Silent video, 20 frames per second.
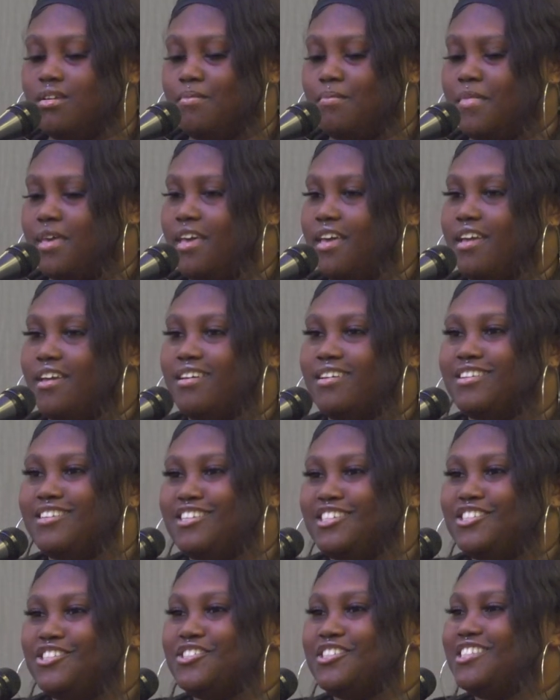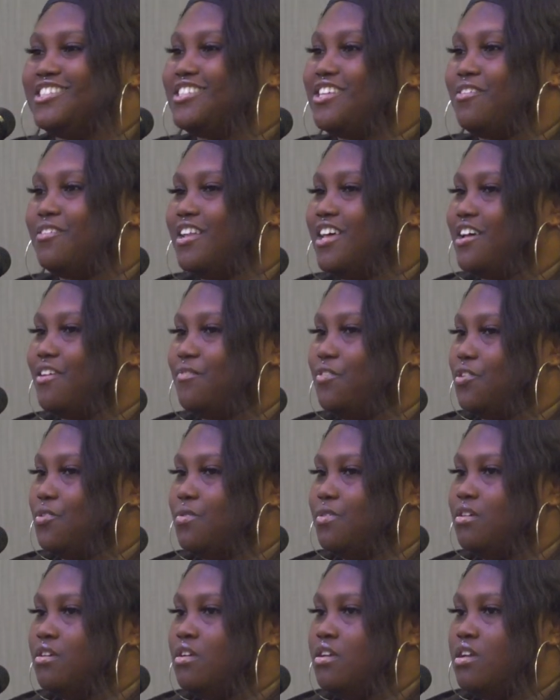Man, these streets don't love
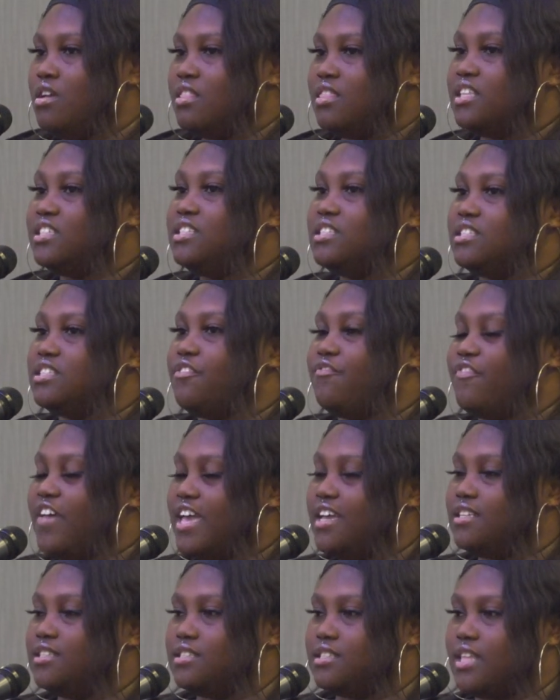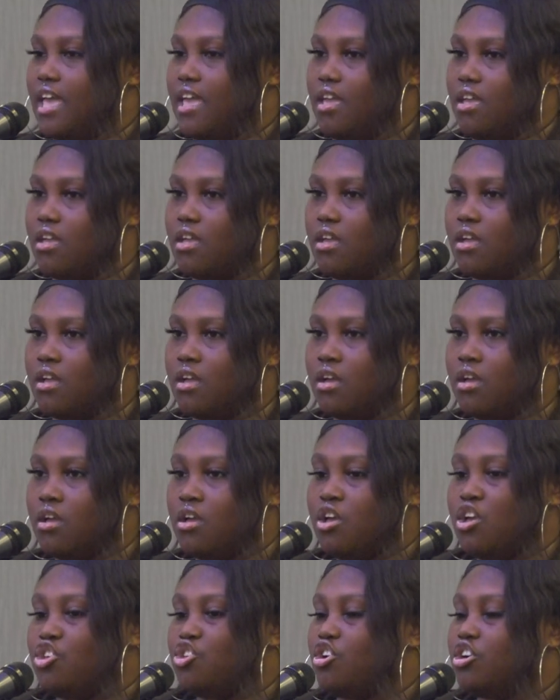you. This is a fake state.
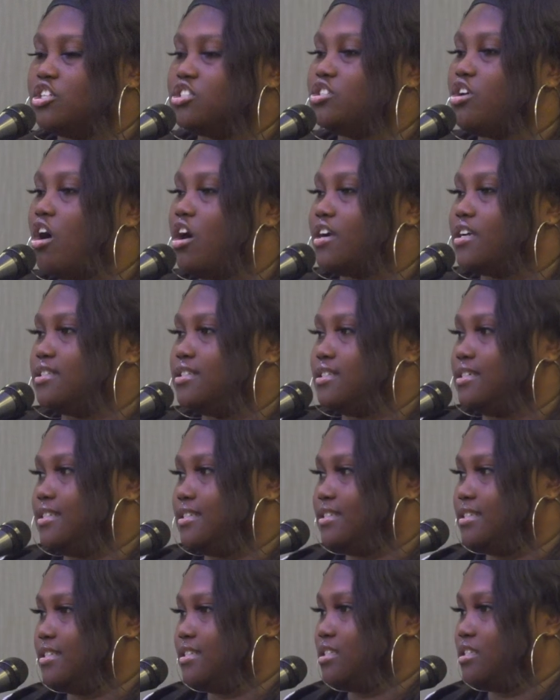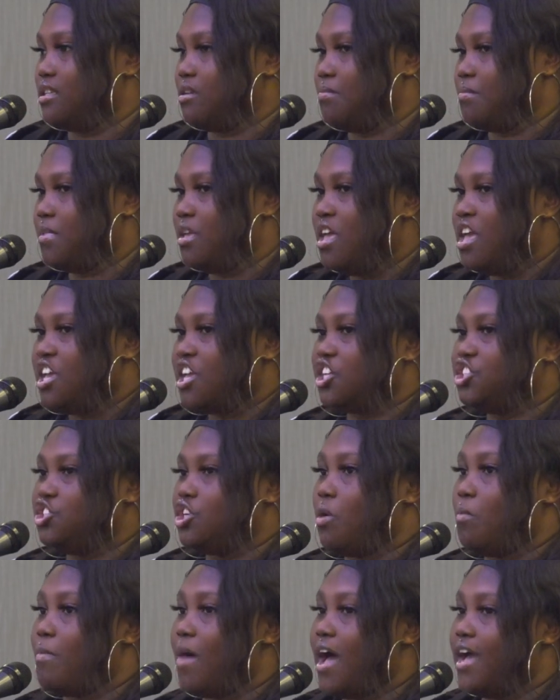You're a target to the system. Get
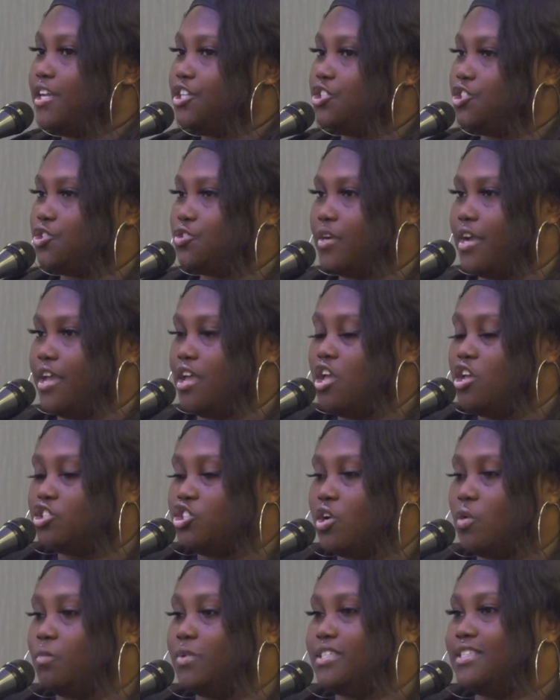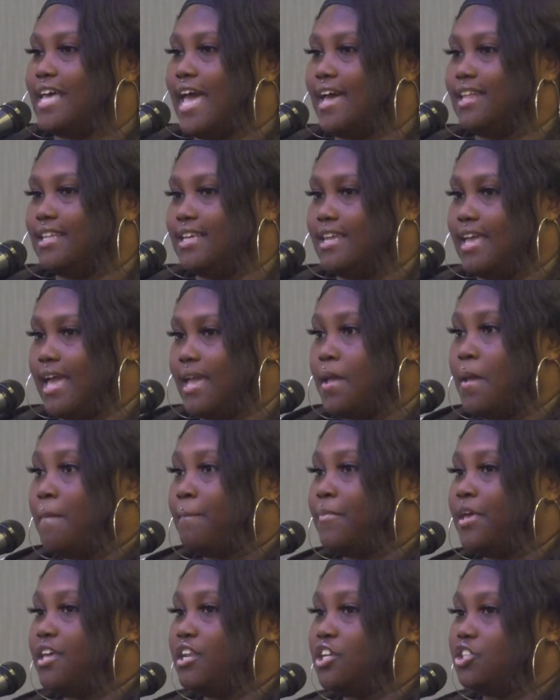your mind straight. Don't
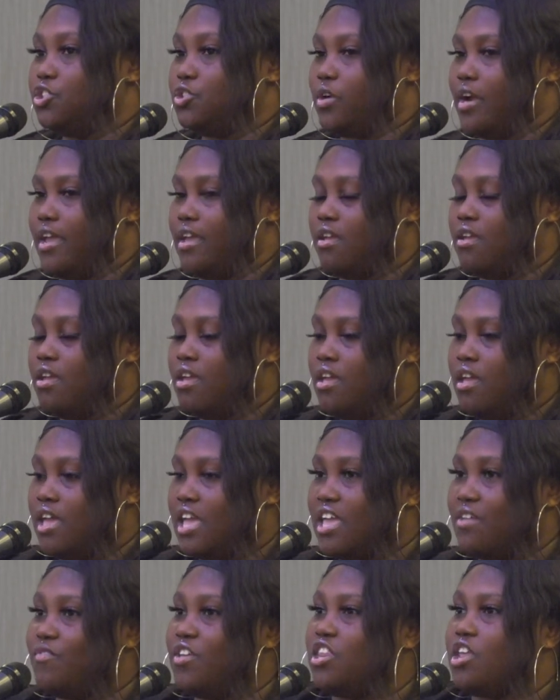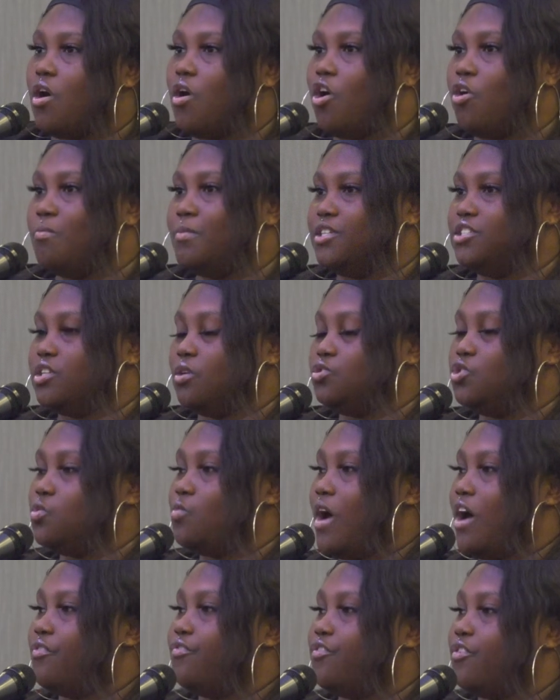retaliate. Penetrate. Even your homie sold
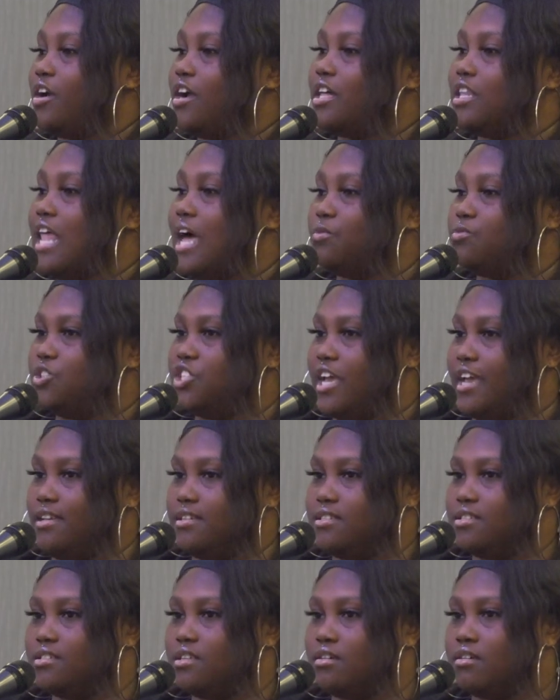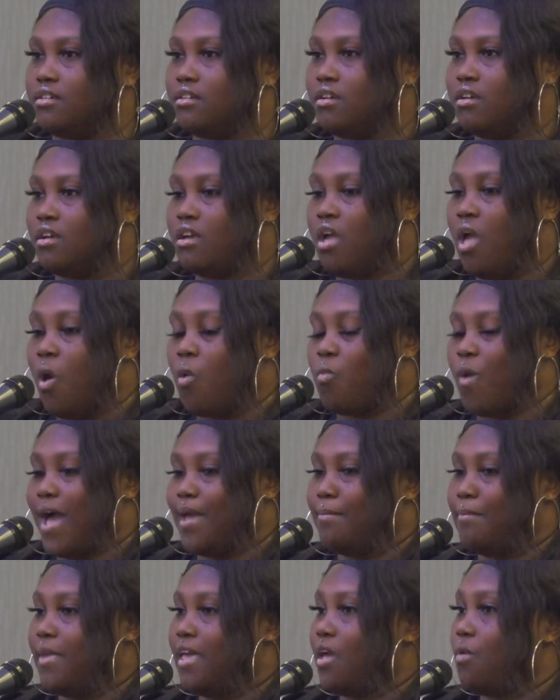you out for a clout chase.
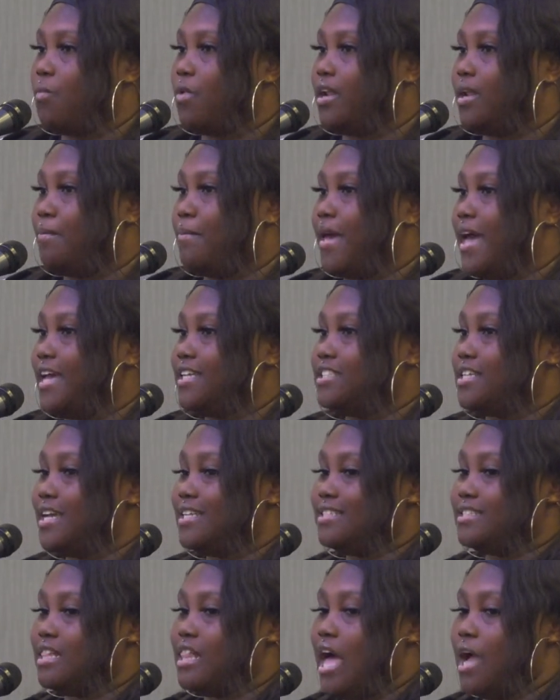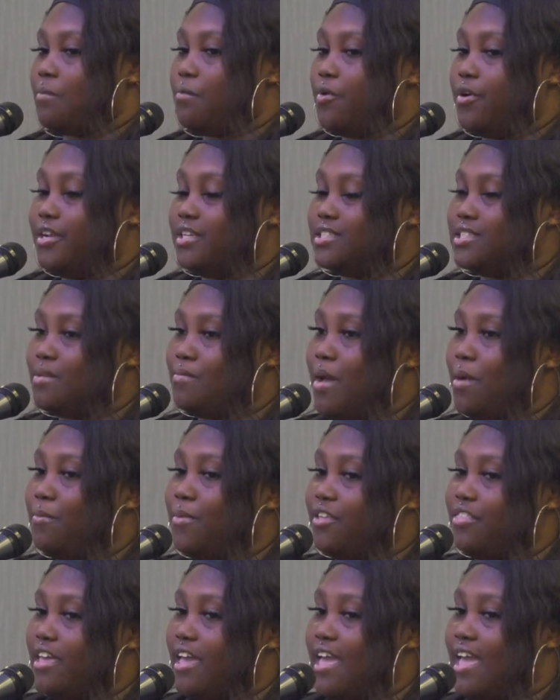White man with a bash got his Glock pointed to my
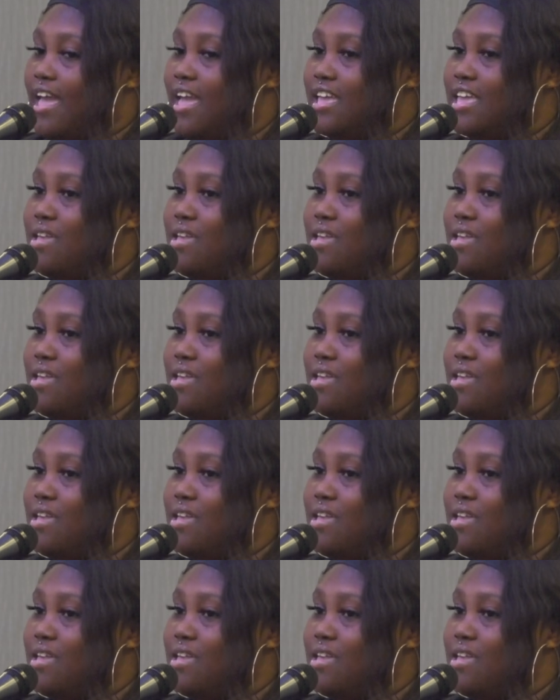brother's head.